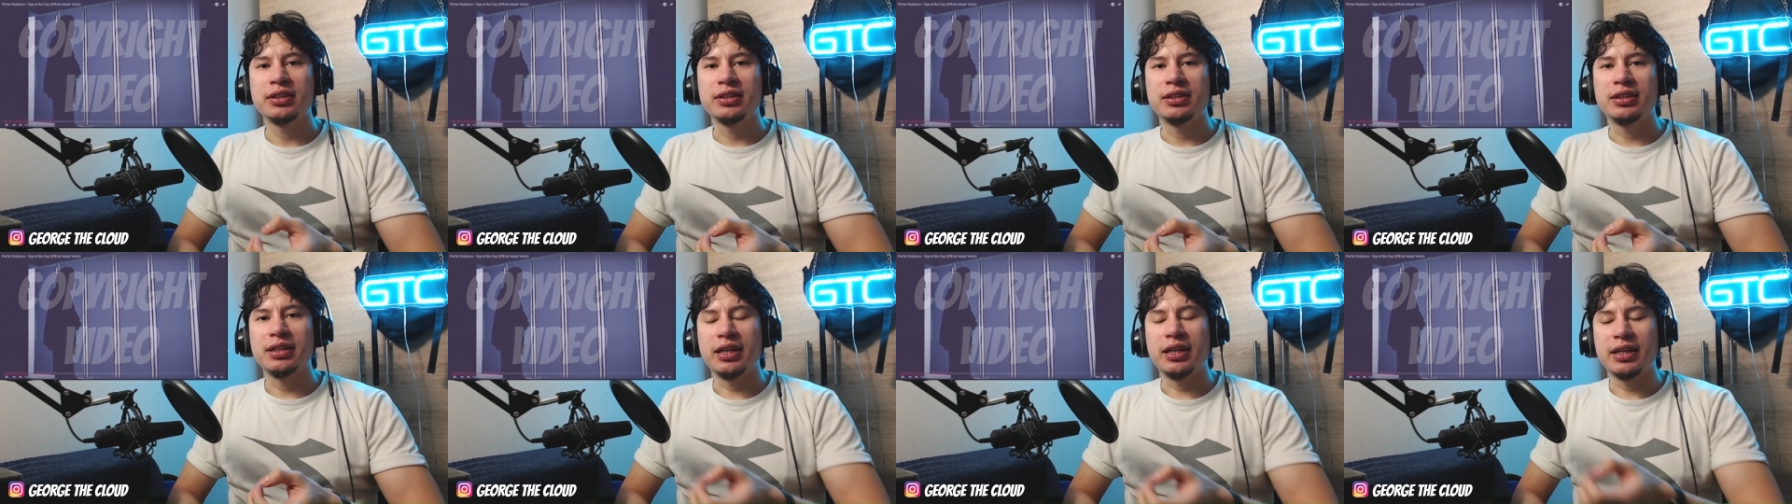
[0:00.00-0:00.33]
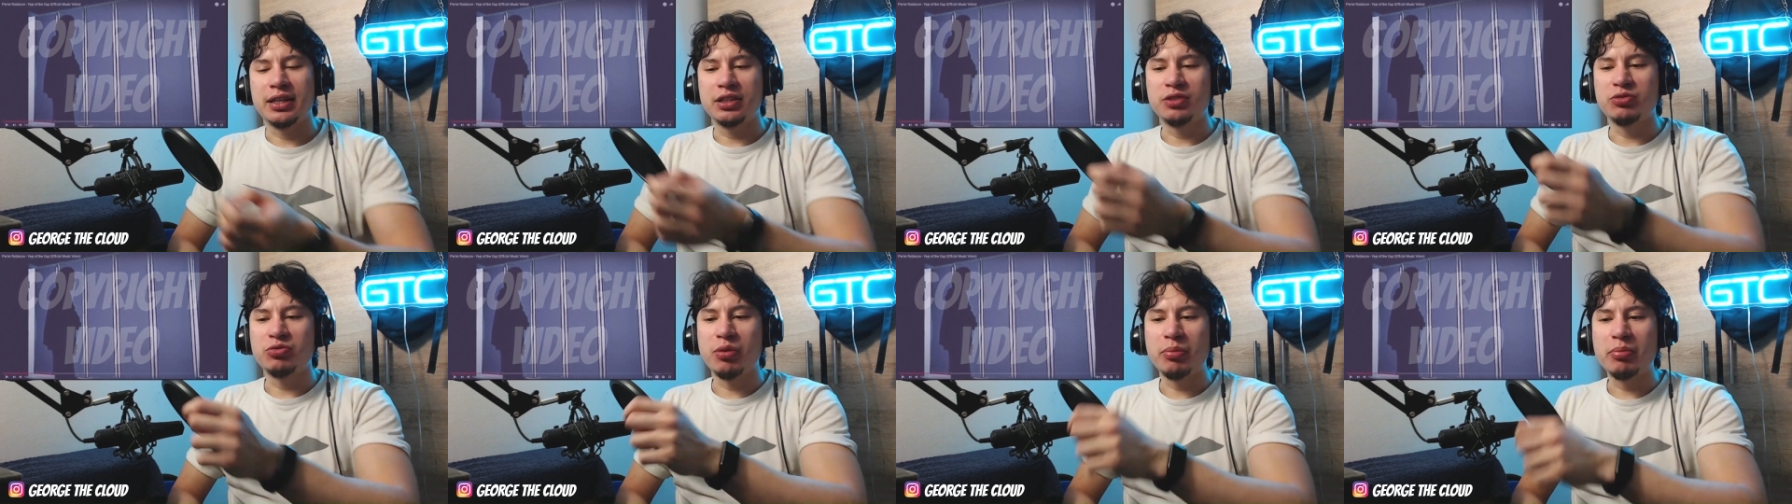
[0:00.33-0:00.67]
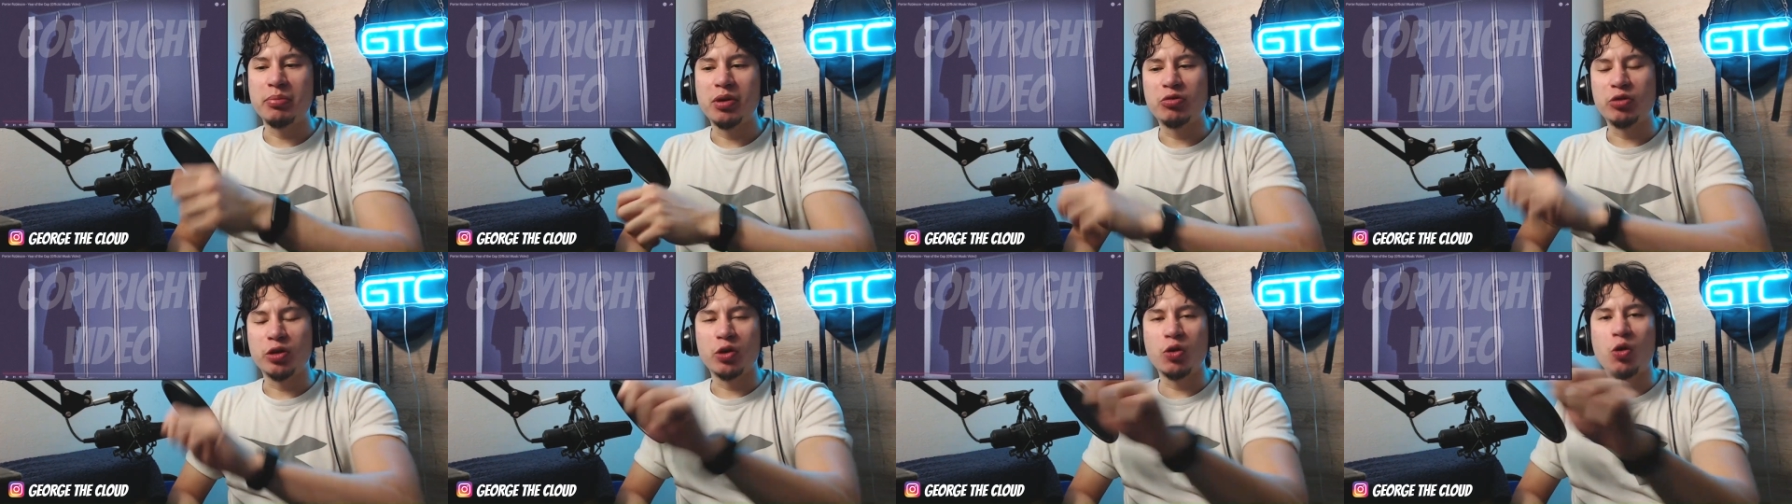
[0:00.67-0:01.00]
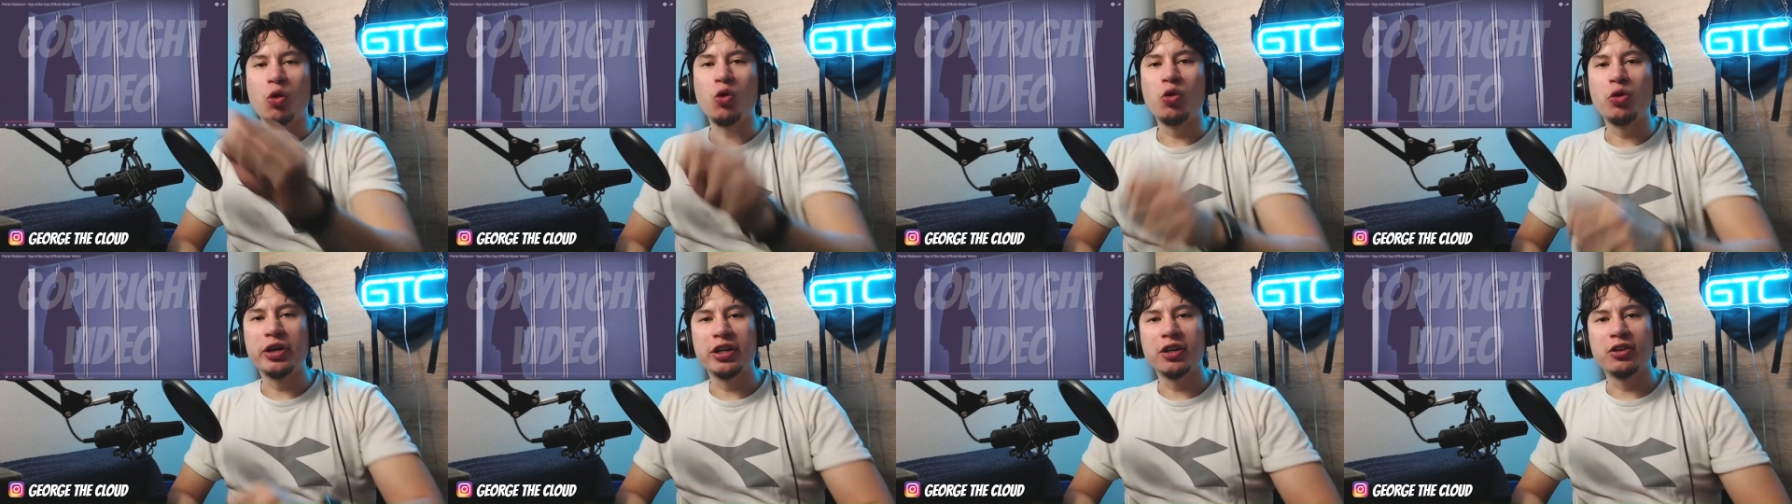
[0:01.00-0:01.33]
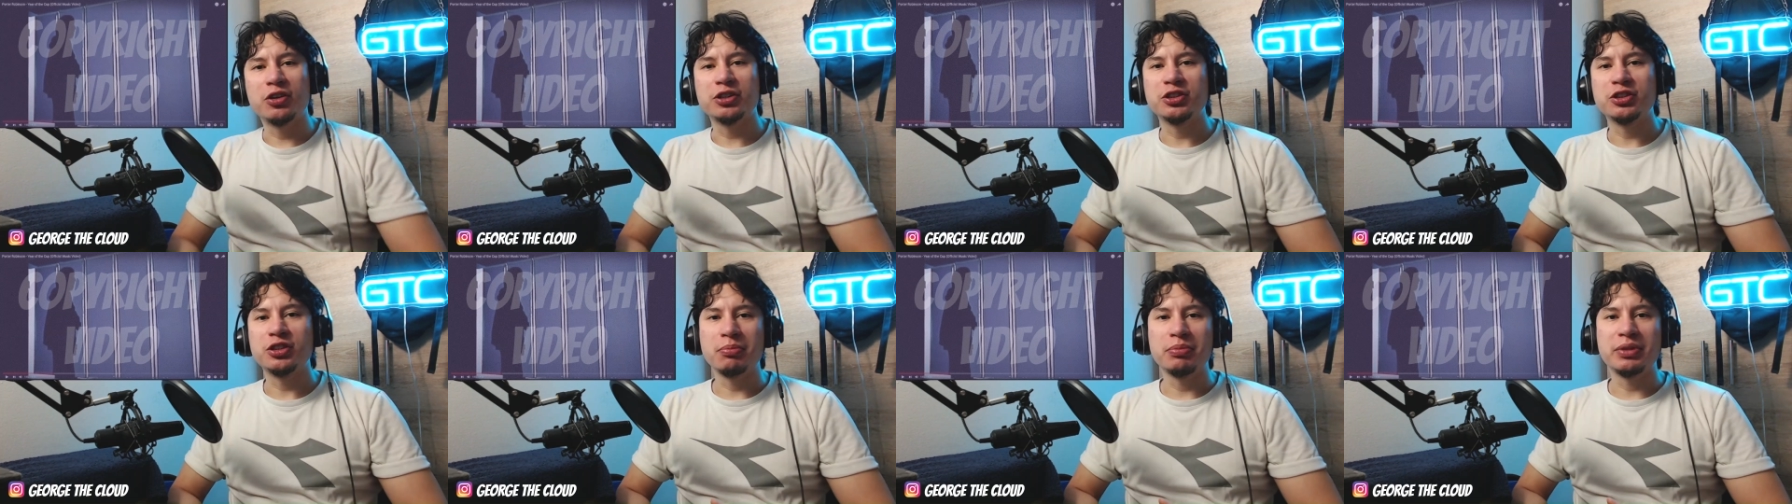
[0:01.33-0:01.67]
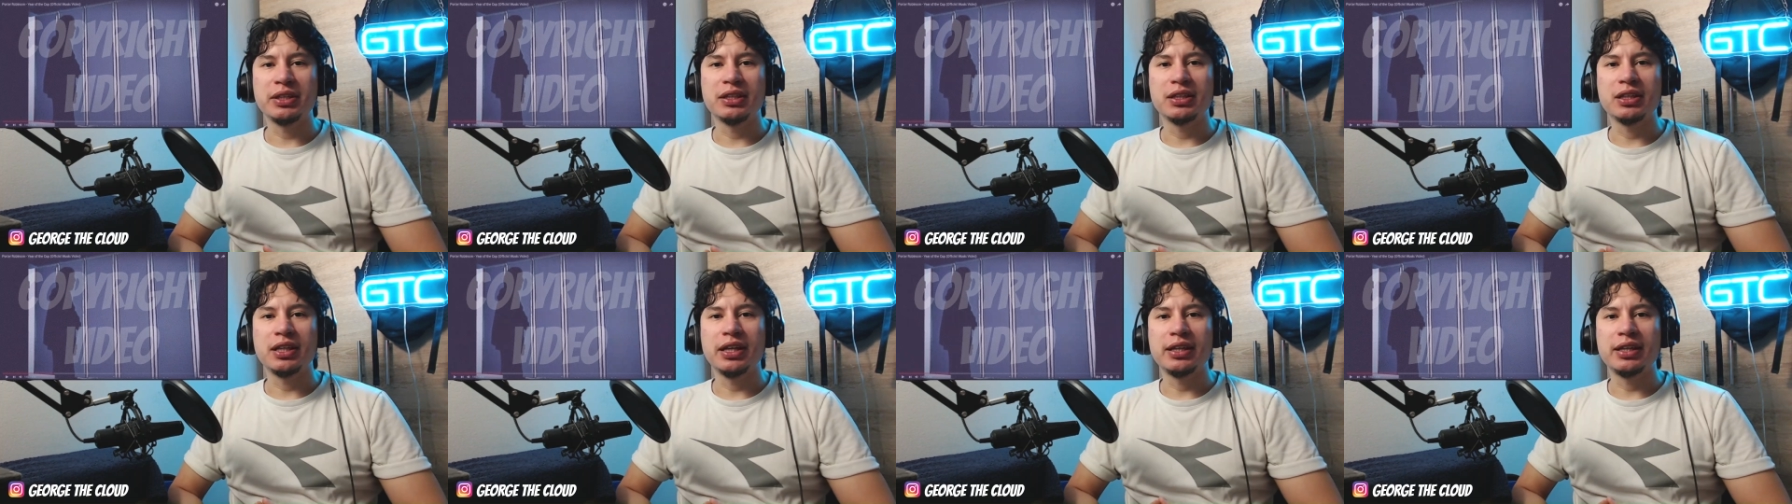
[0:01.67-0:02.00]
like it's from a recording or
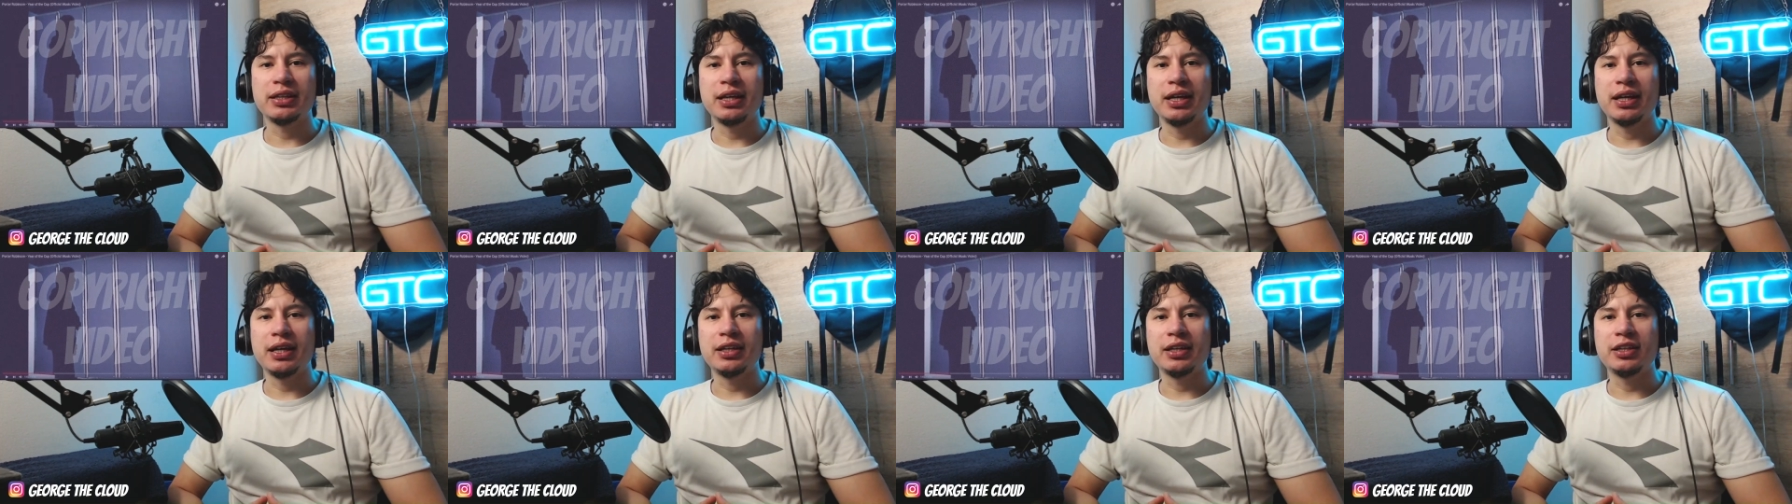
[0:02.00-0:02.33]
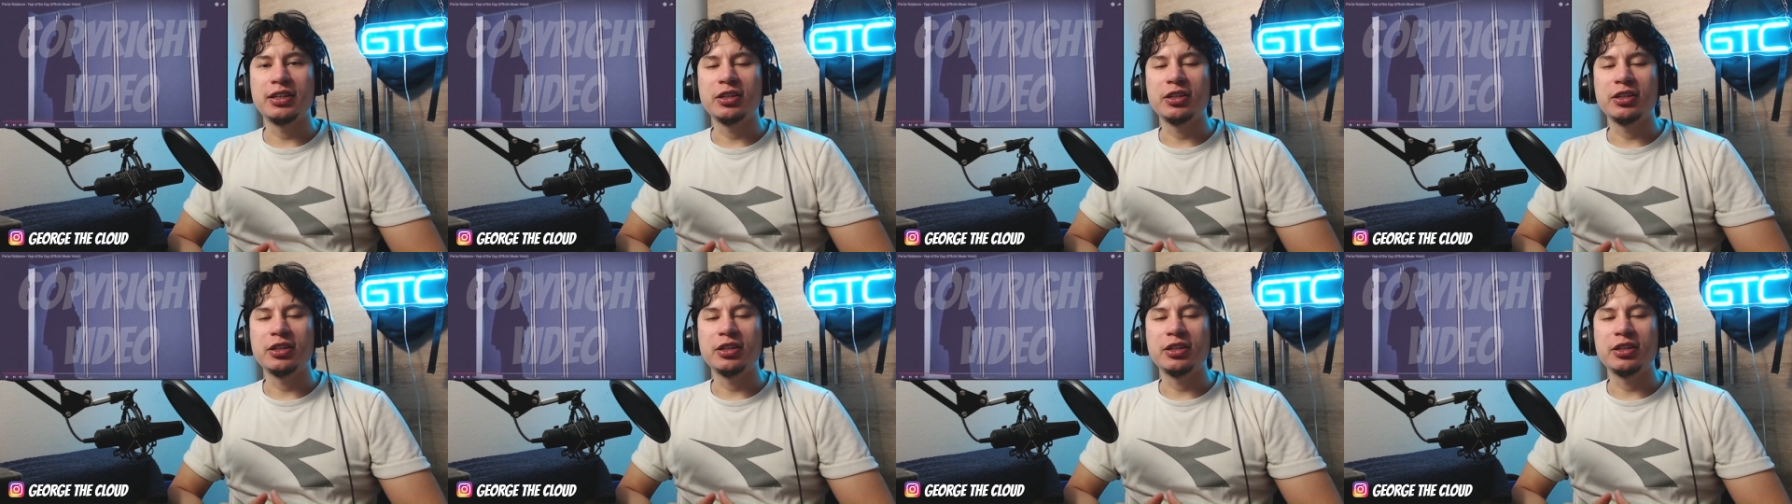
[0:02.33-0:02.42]
something like that.